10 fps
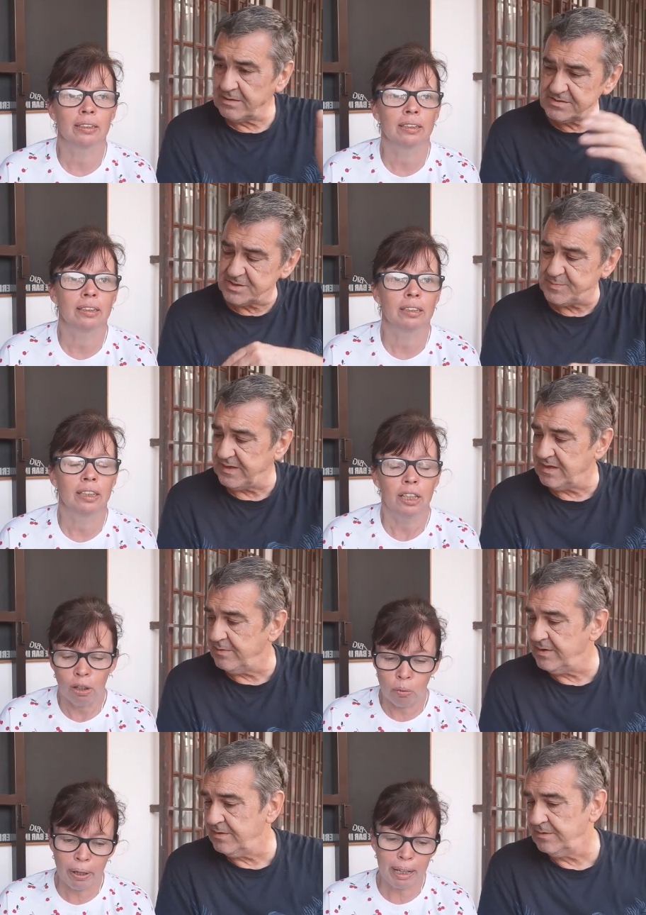Speaker 1: else has been going what
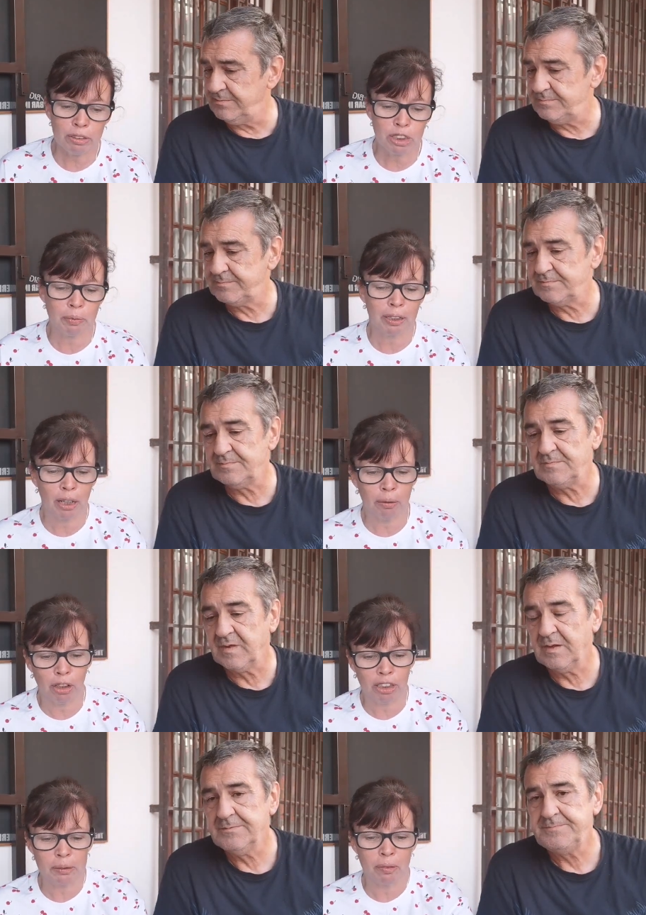on? What
Speaker 2: else has been going on?
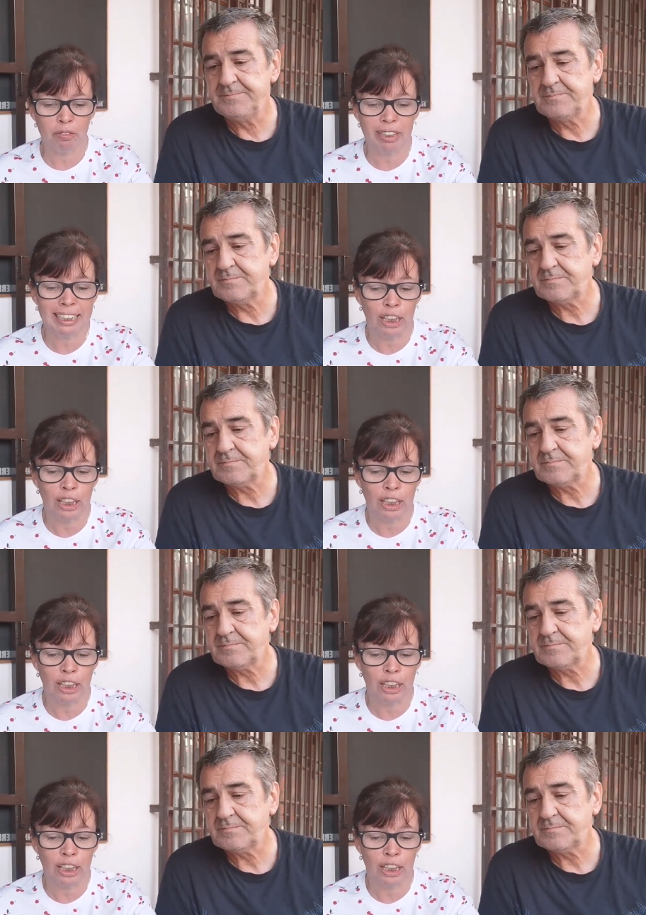It's been really